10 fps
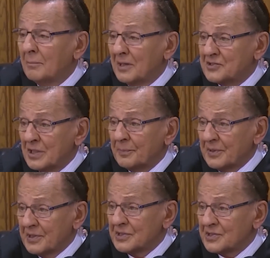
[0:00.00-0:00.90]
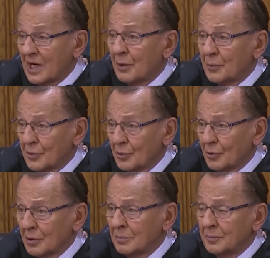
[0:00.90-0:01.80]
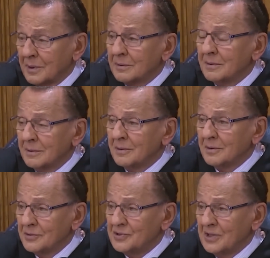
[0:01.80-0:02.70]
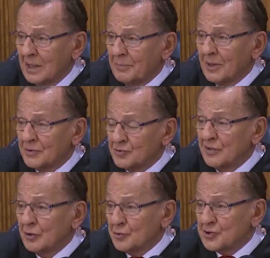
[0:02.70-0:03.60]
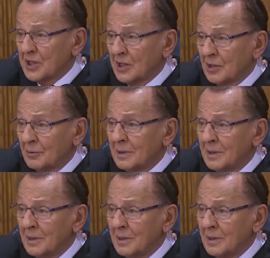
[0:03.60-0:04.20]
My sympathies are with her, but she had better straighten her son out.